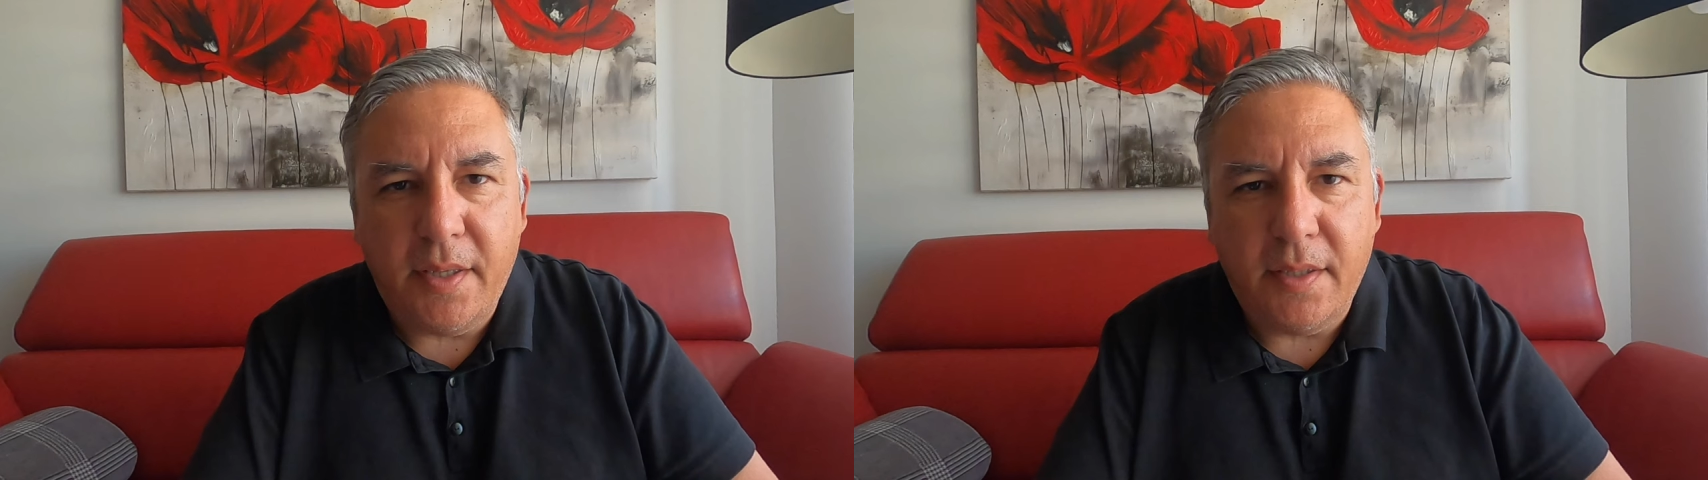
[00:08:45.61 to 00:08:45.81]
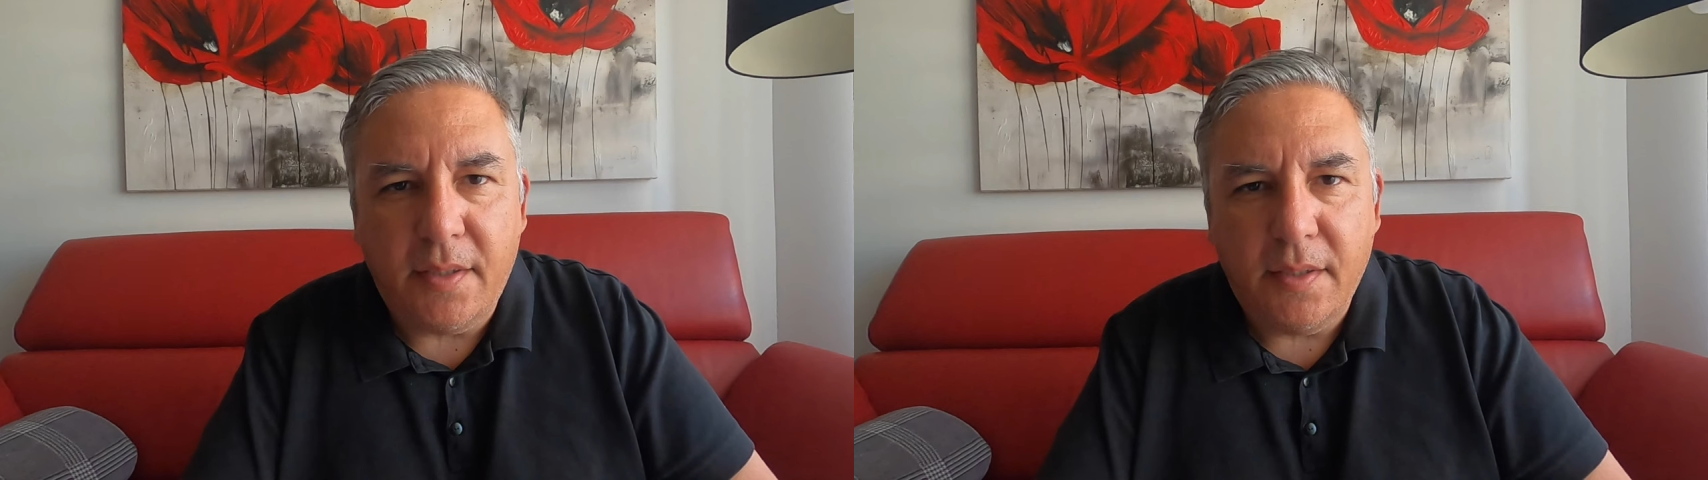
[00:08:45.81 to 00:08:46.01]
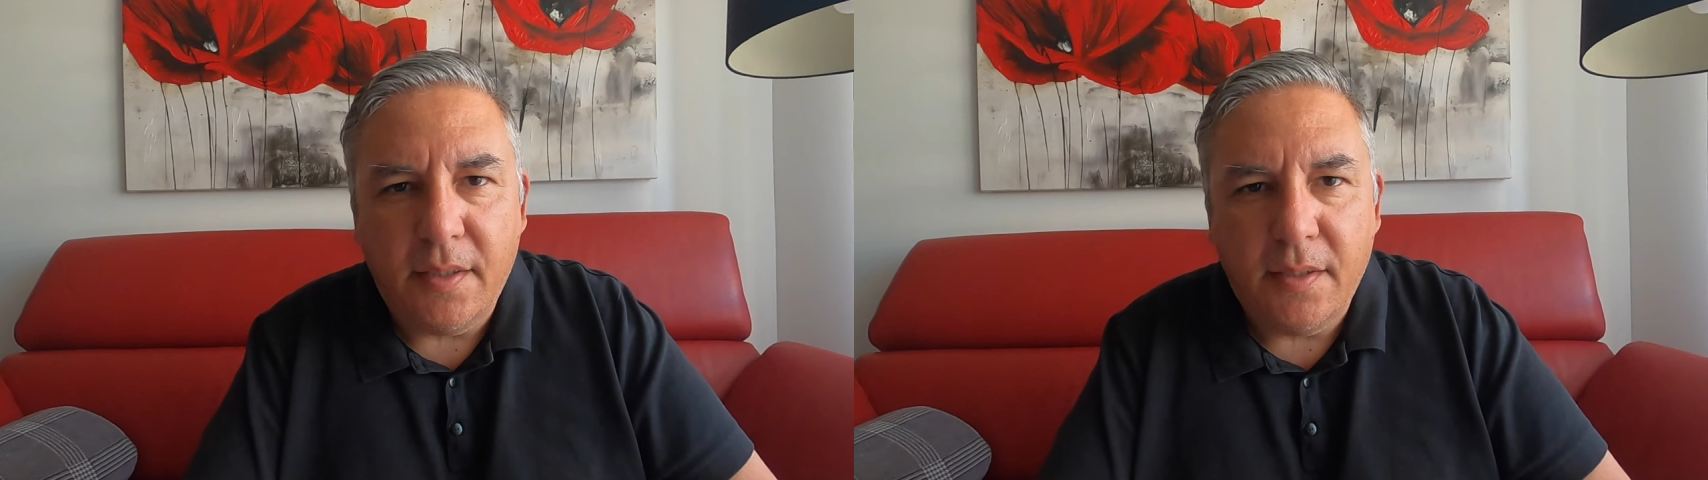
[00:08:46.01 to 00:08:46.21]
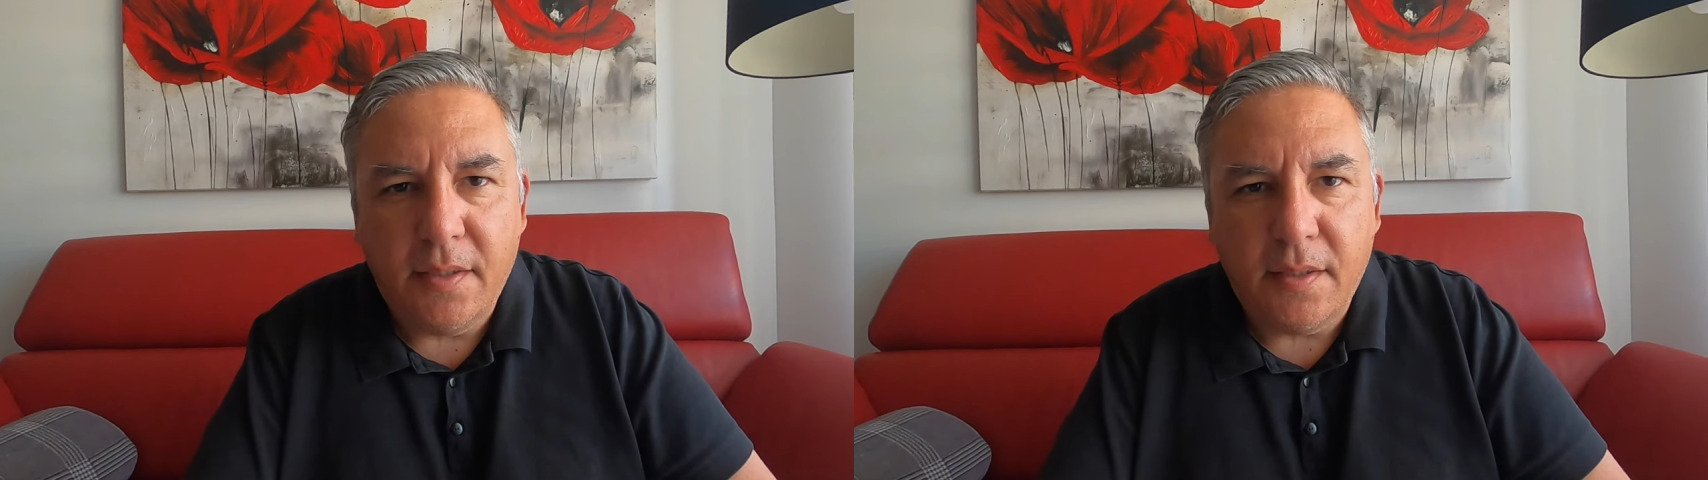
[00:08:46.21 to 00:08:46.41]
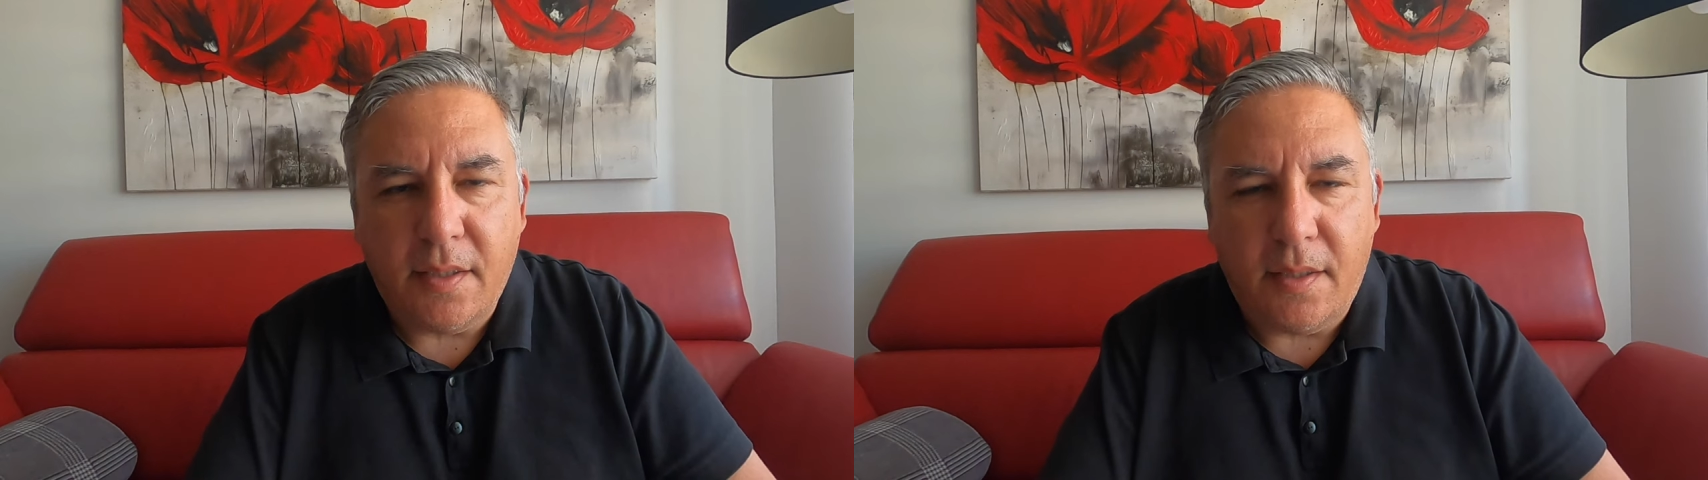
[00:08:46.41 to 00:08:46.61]
8
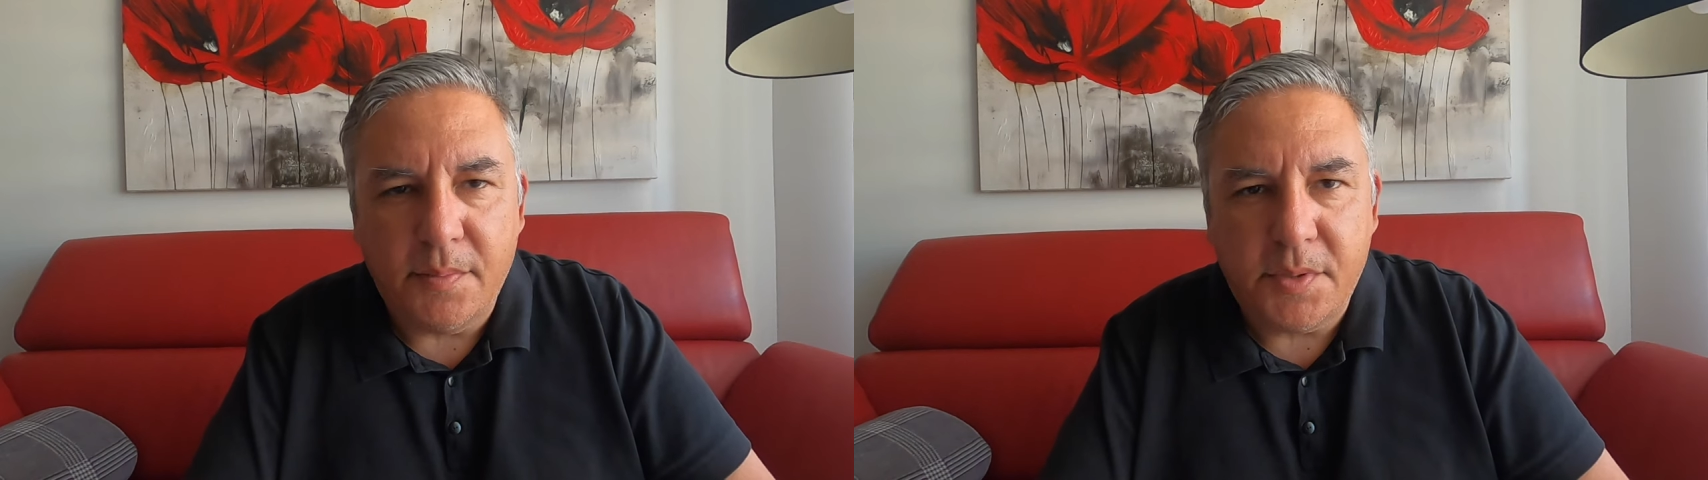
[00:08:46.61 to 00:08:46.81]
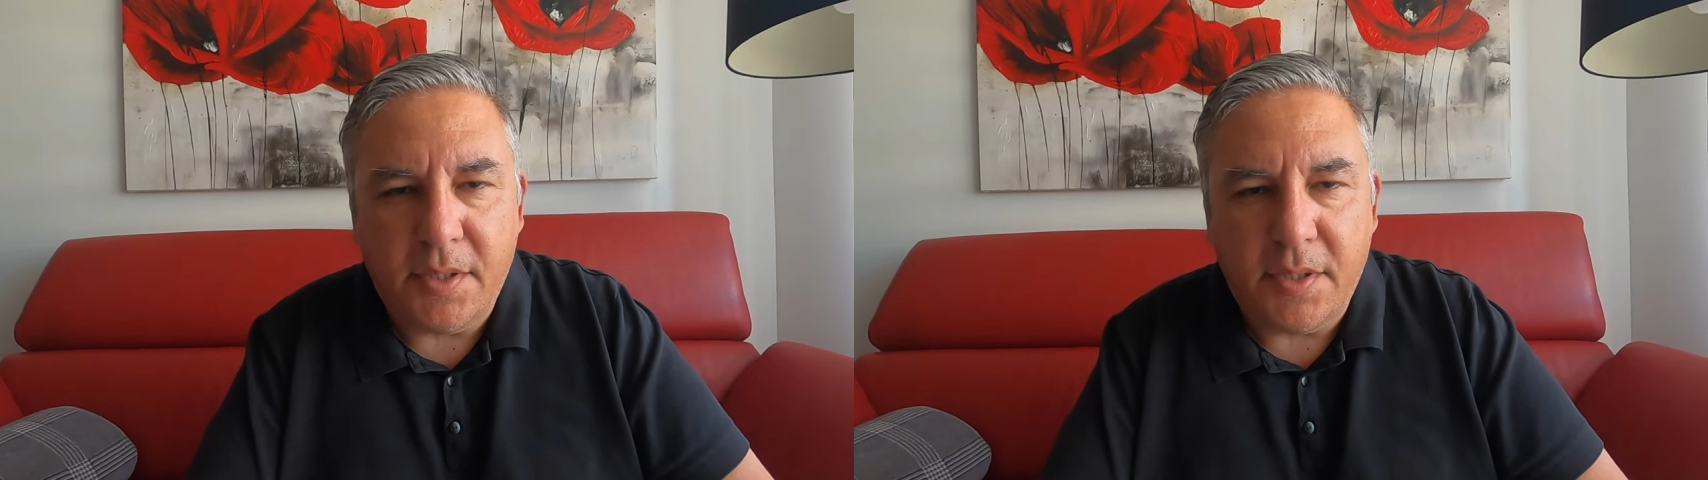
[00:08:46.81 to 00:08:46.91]
comes